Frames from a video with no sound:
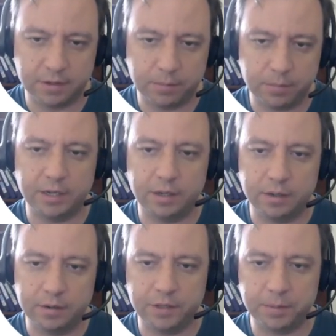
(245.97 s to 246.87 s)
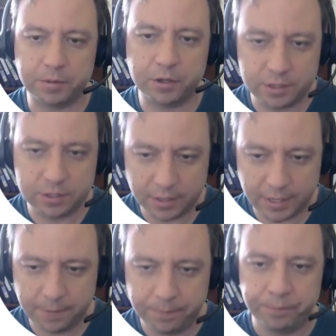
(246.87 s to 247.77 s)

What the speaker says: by Philippe Giossione.